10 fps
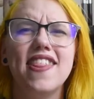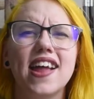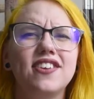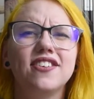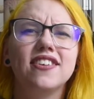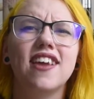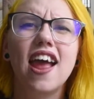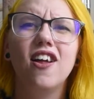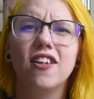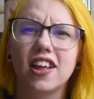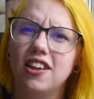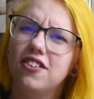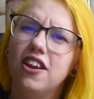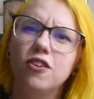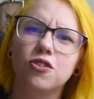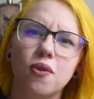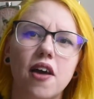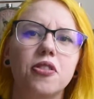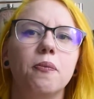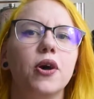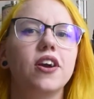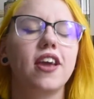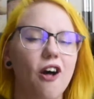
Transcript: And that's just a dialogue that continues throughout the book.